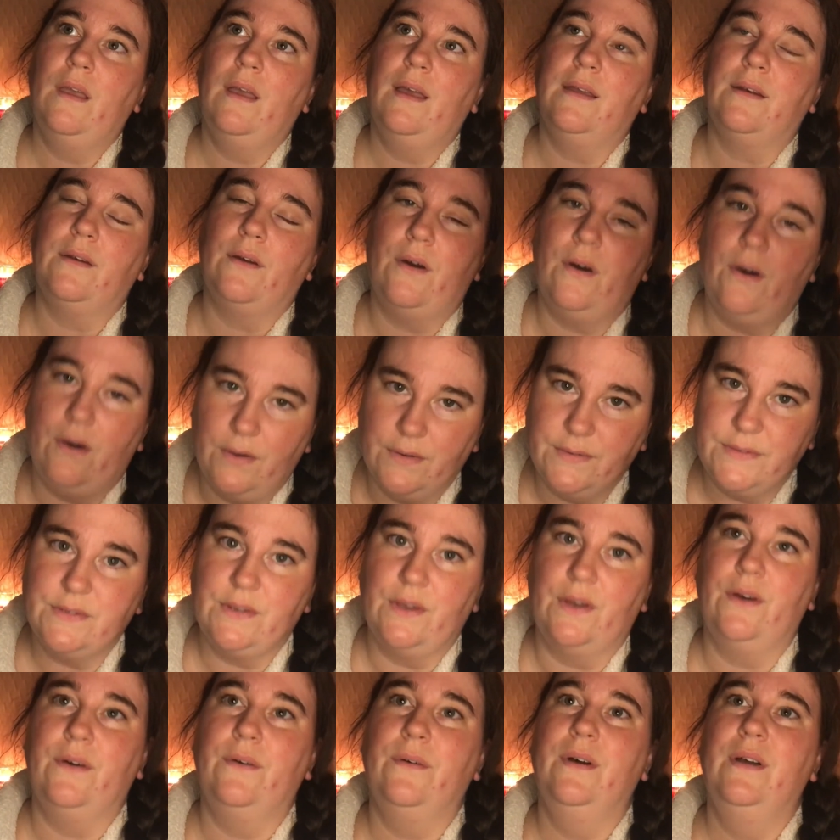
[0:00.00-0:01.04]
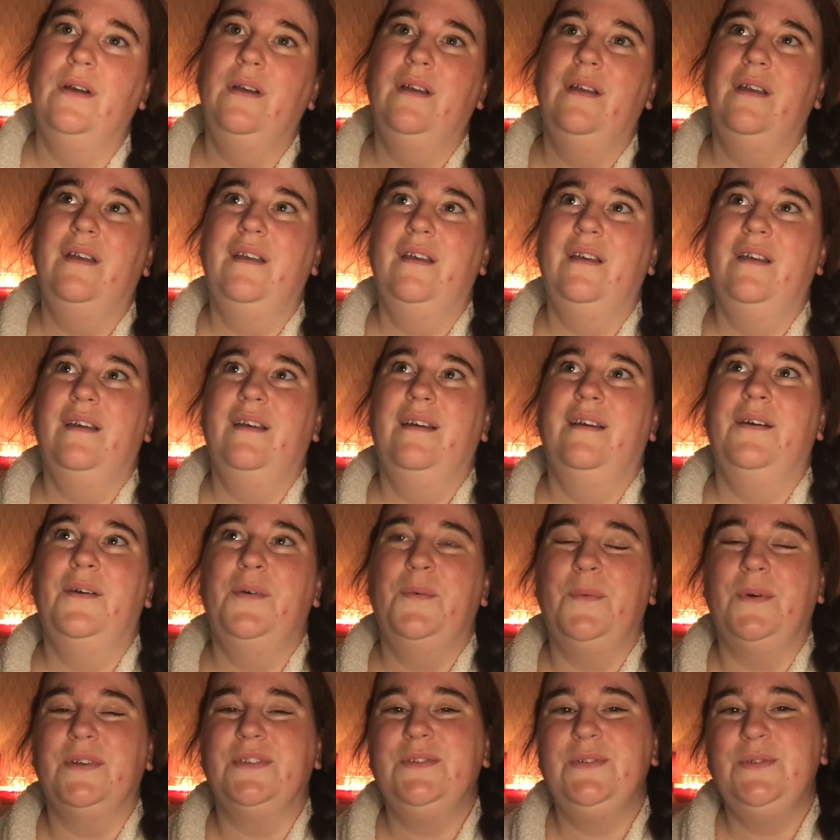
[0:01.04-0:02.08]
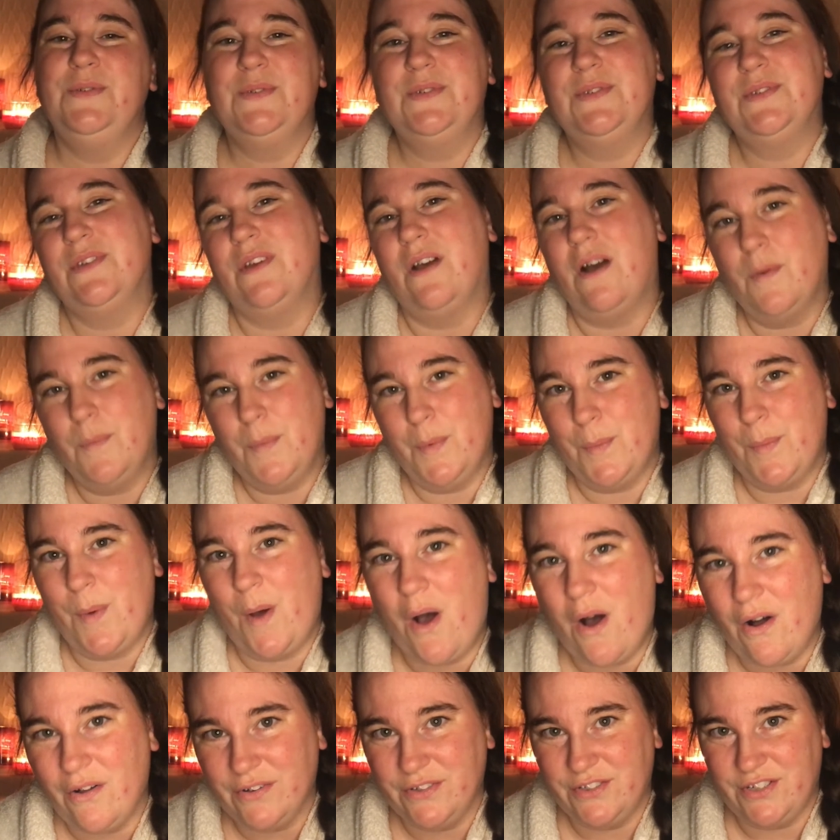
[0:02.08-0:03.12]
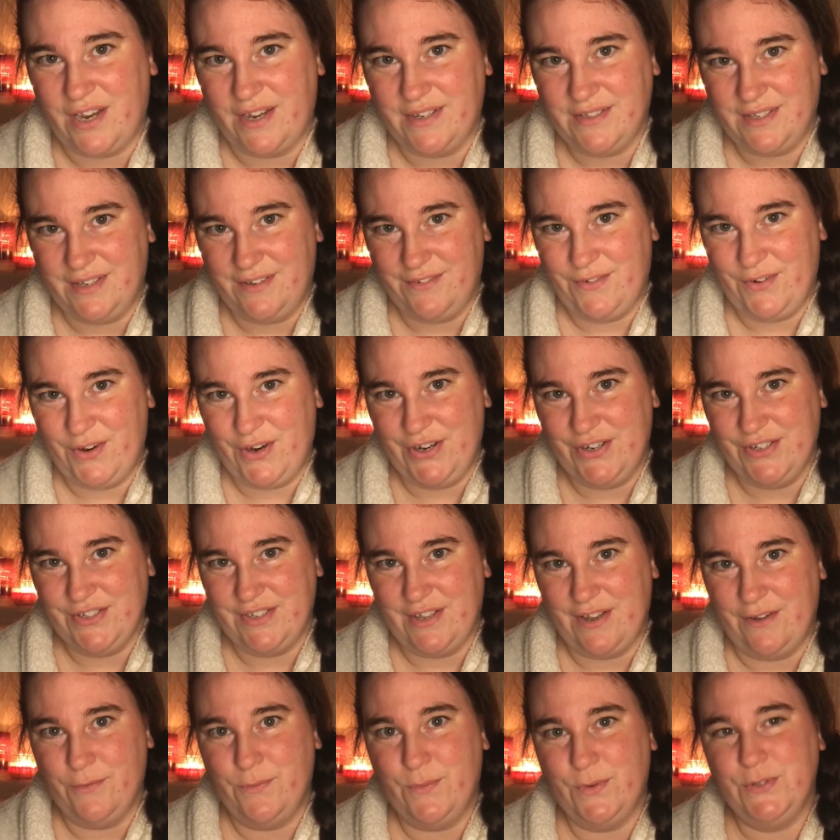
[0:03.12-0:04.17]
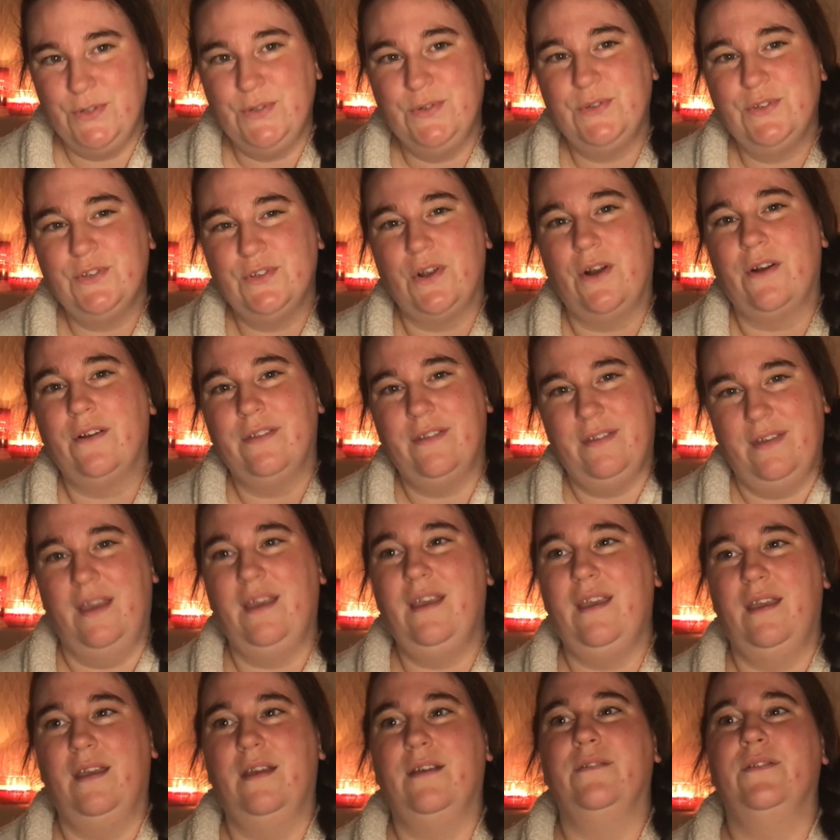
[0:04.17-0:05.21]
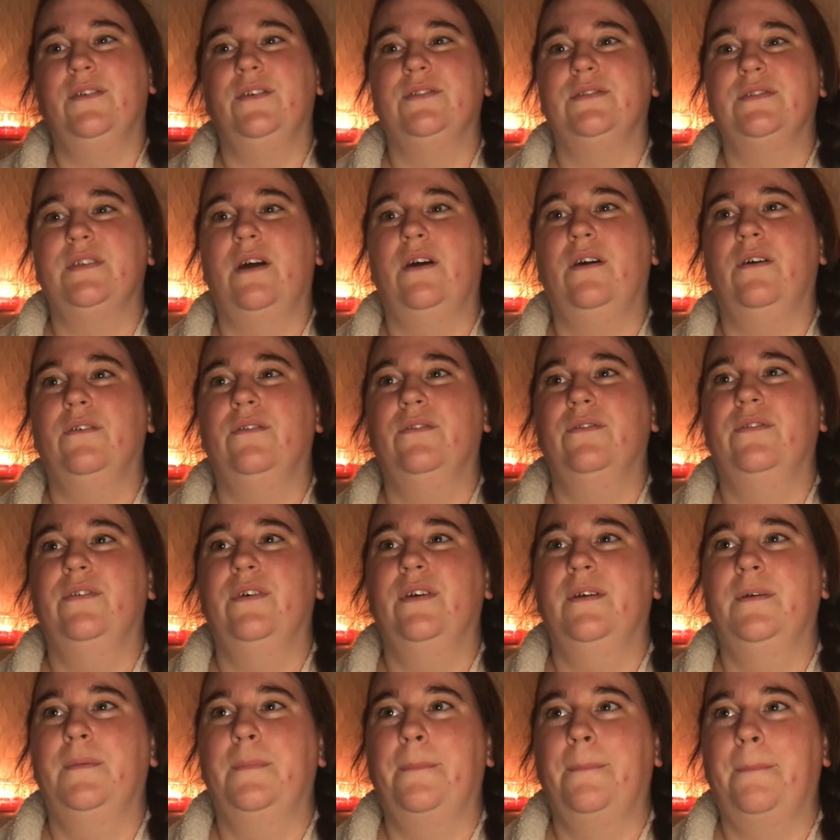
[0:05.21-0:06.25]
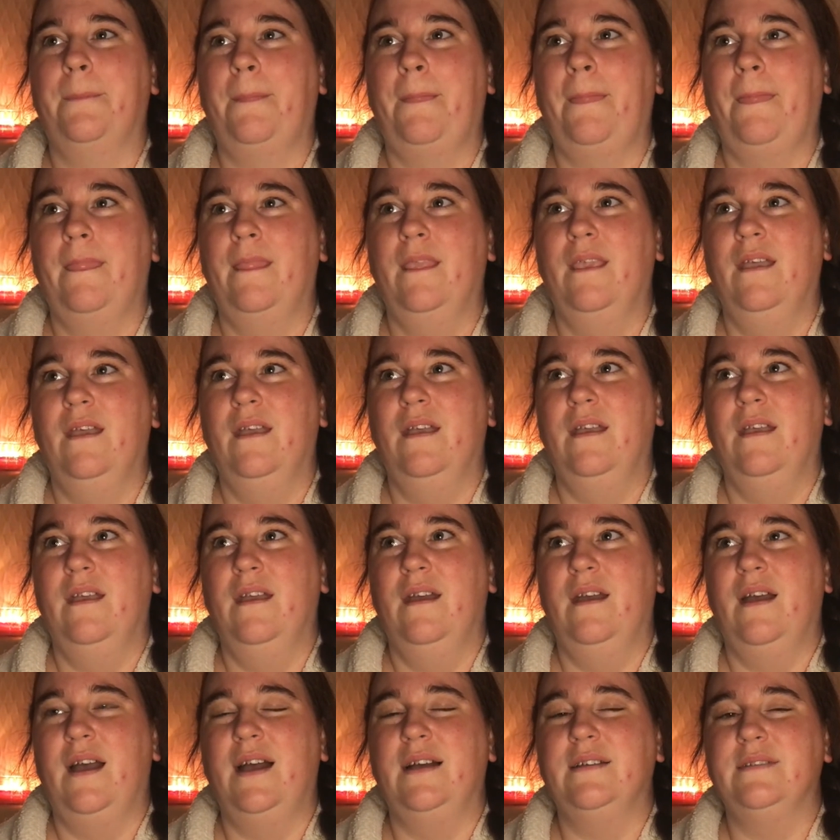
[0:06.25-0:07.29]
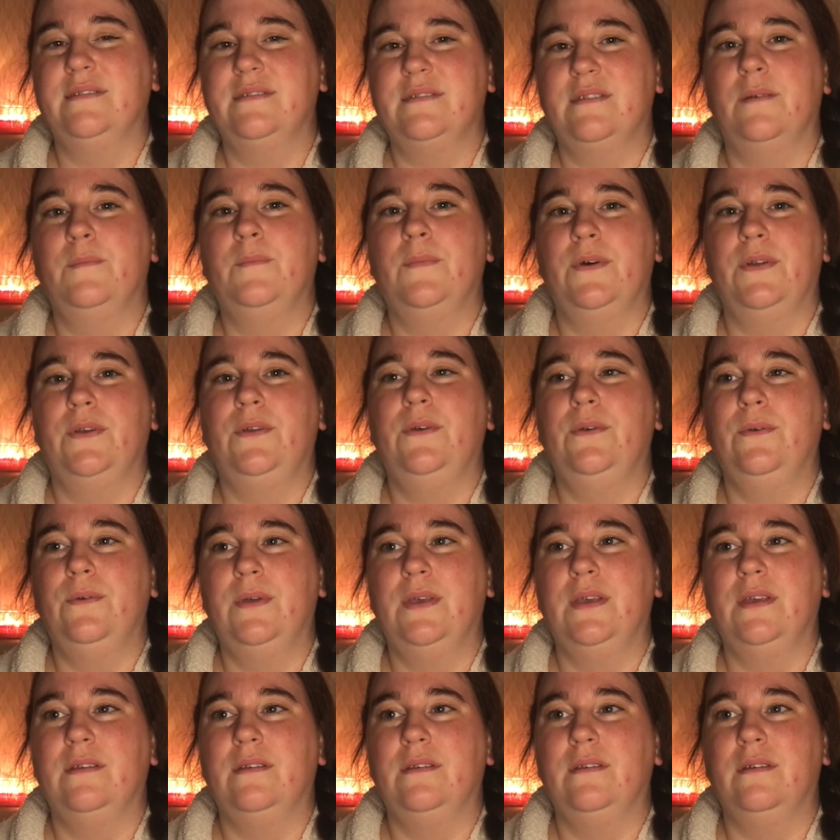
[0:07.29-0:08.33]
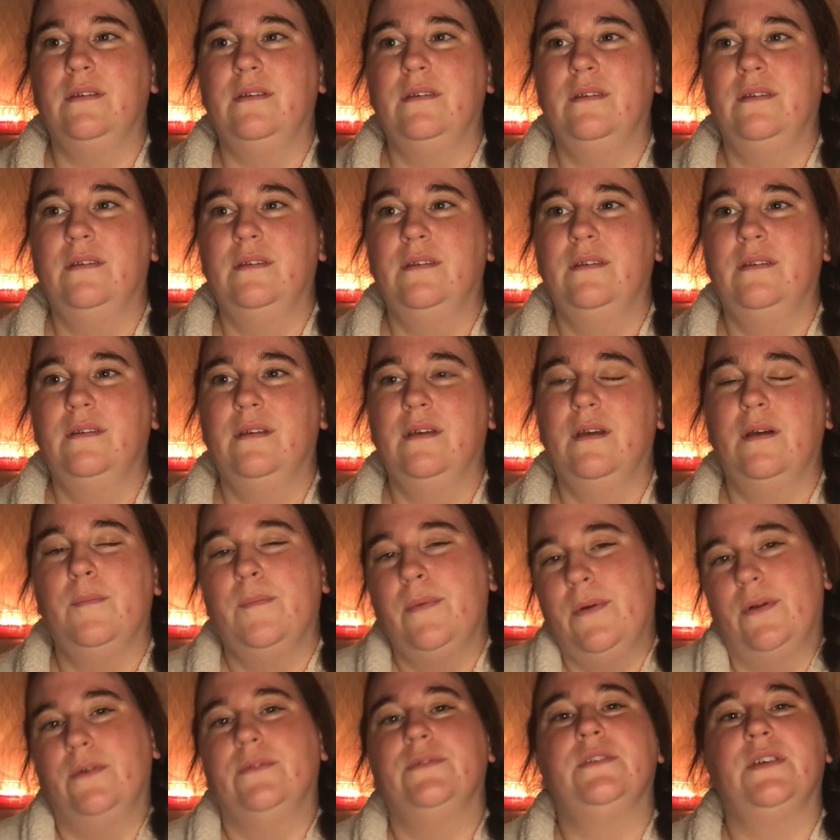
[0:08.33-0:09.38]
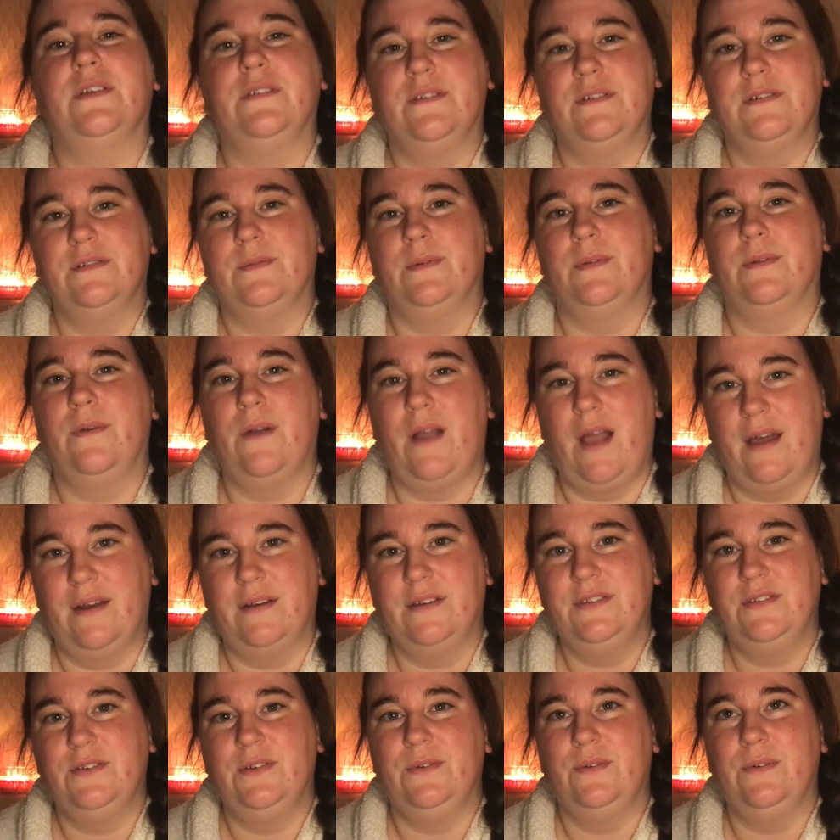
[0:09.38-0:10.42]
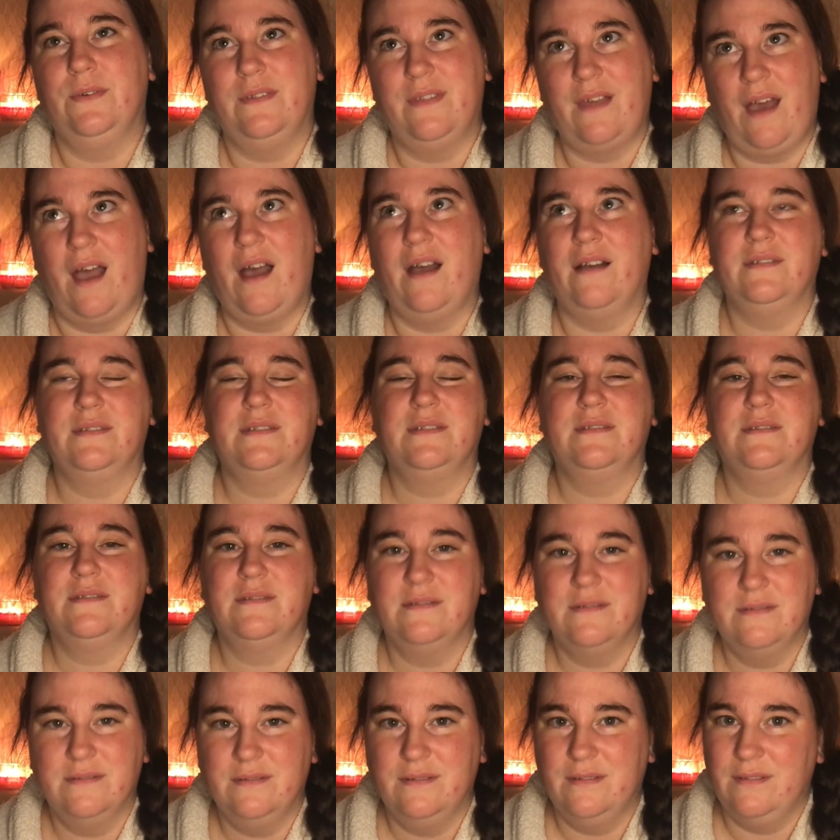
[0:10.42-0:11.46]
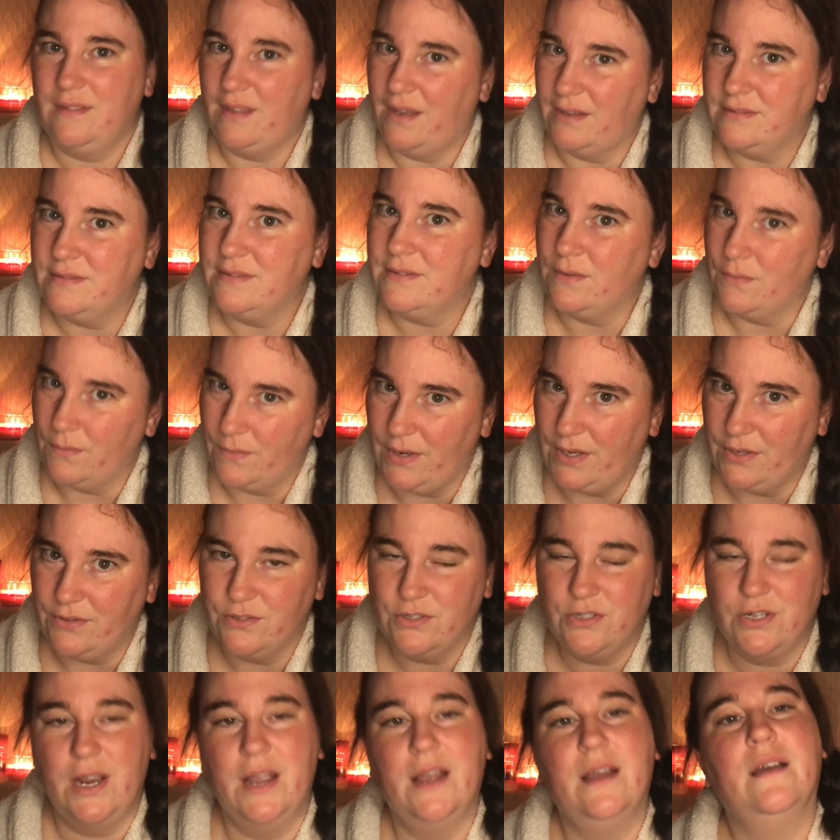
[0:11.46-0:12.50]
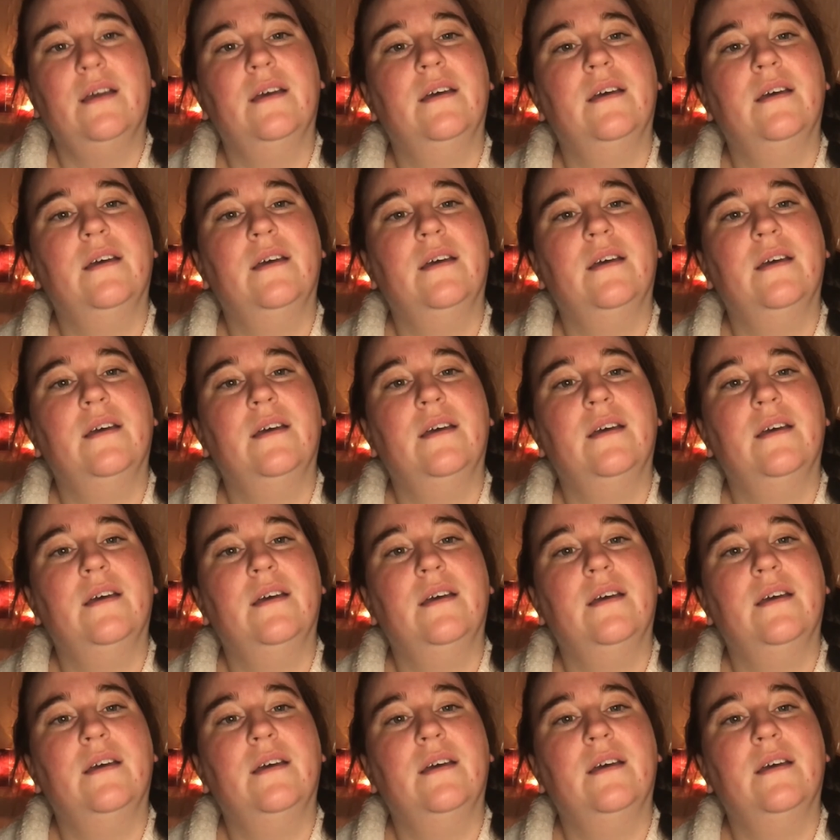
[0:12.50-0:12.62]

And also, once you stop apologizing for yourself, once you start thinking of yourself as someone who can approach others with gratitude, that's the real trick.